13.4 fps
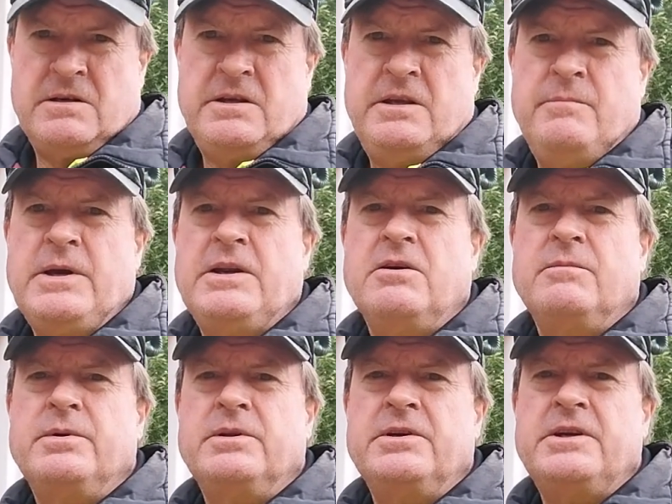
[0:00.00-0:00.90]
you may
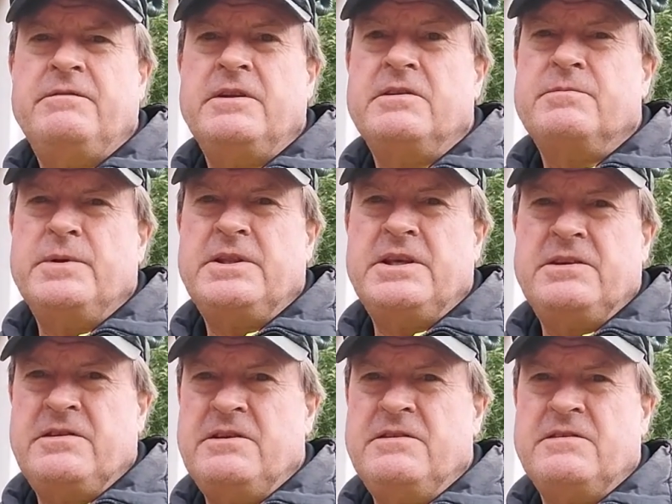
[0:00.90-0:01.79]
not believe this, but
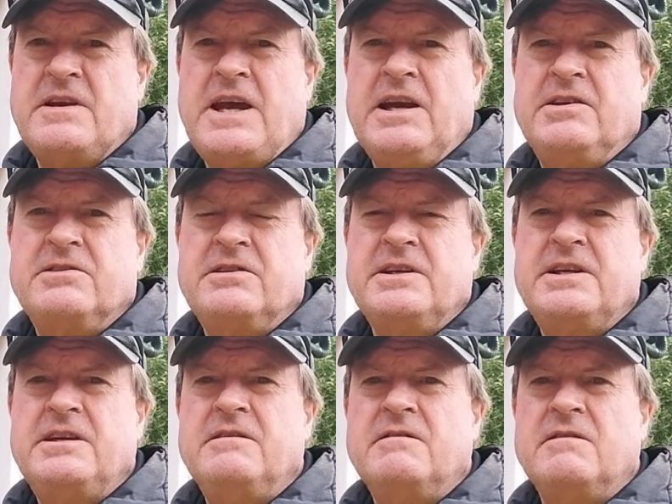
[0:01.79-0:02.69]
this is
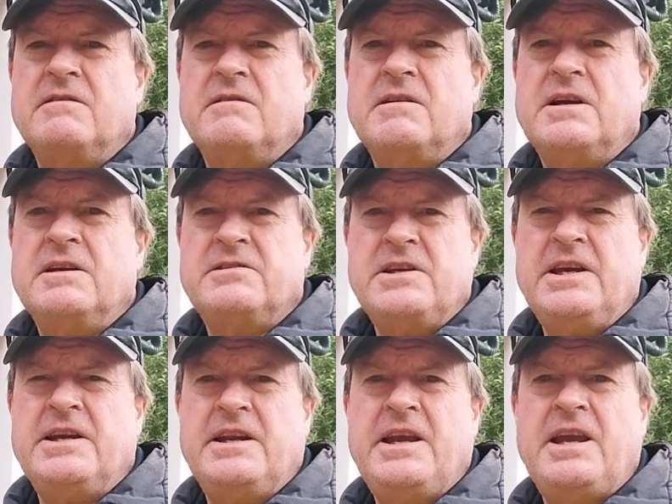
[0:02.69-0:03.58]
actually a
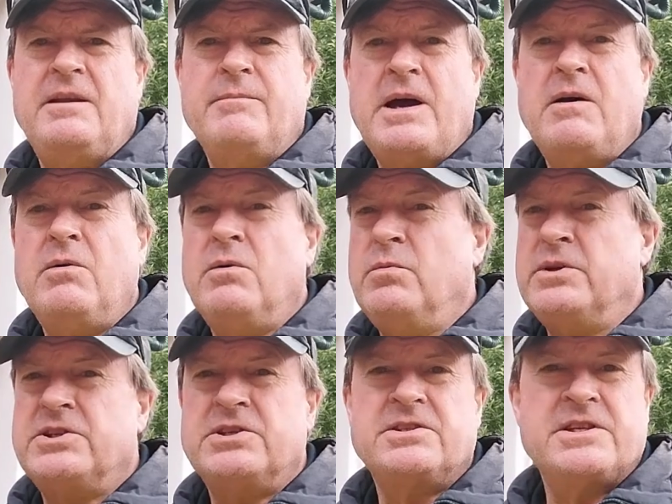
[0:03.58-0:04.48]
second-hand mower
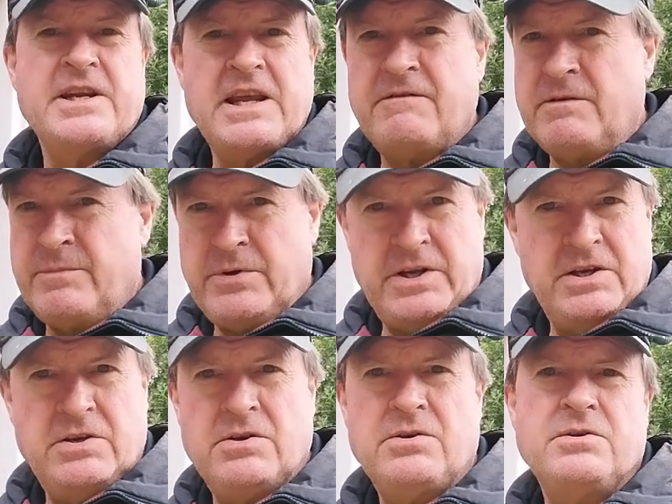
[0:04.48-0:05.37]
which has never
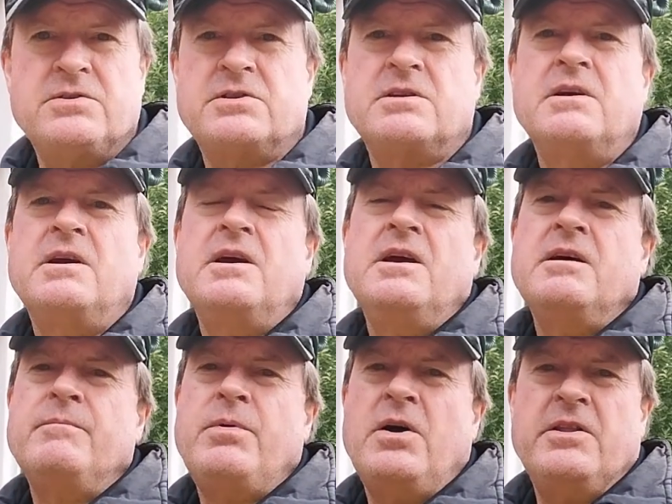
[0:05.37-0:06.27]
been used
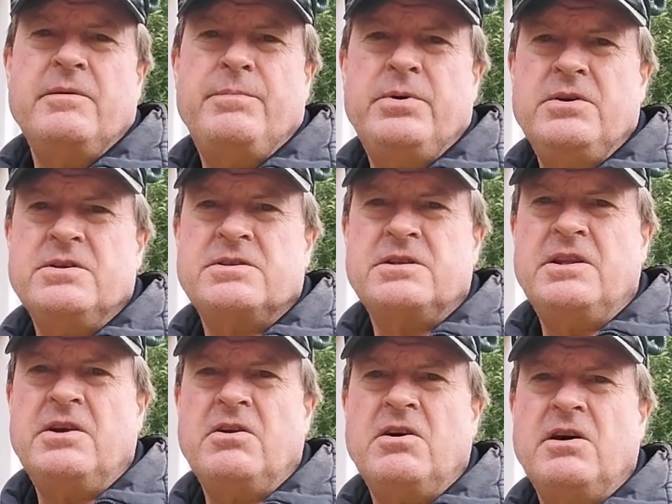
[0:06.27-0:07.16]
by the
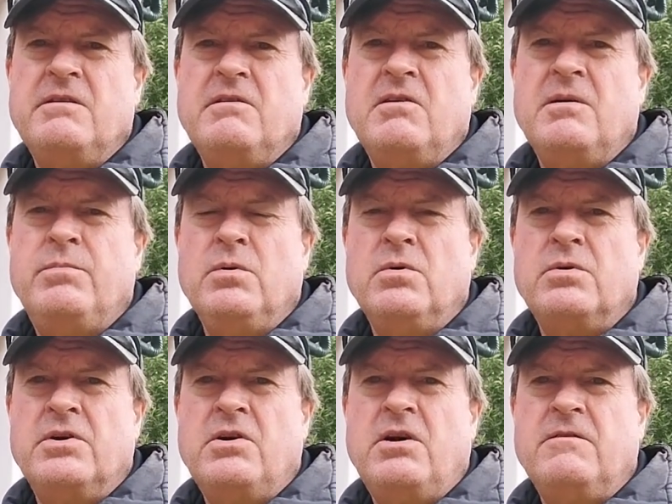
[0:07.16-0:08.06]
person that I
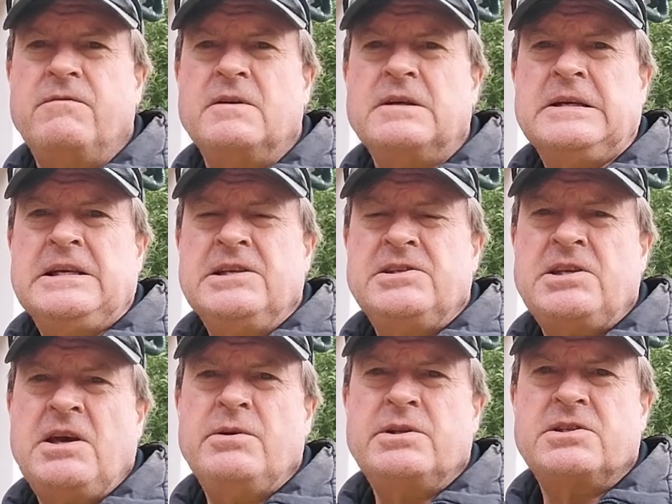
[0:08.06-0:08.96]
bought it off.
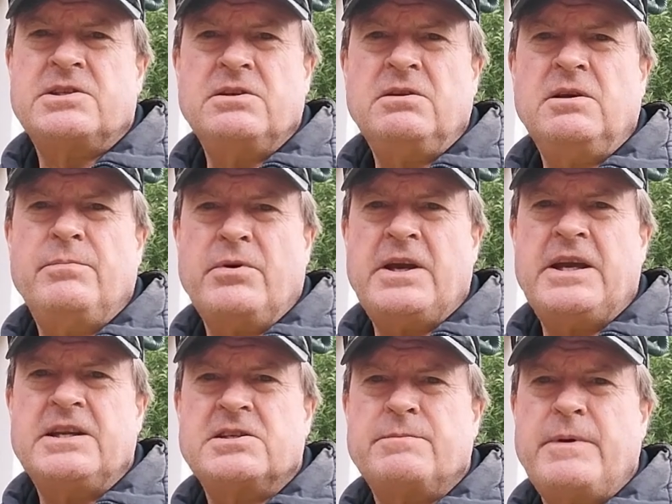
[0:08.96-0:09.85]
So it's still a
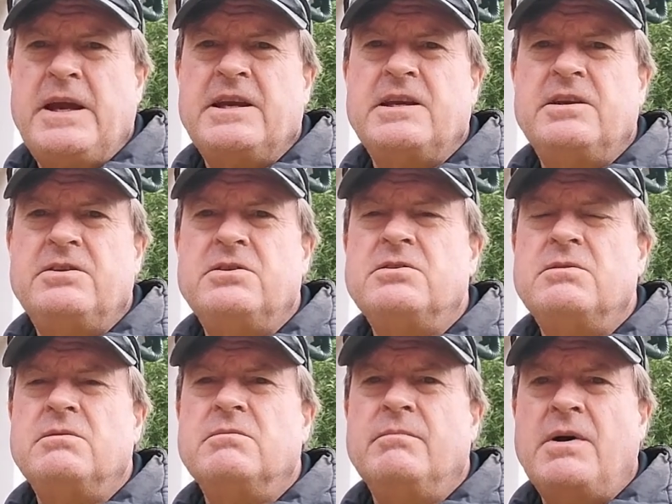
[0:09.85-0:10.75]
brand spanking
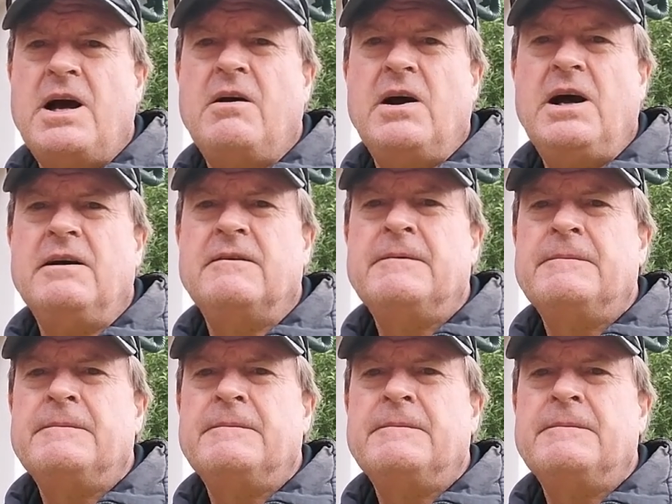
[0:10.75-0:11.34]
new mower,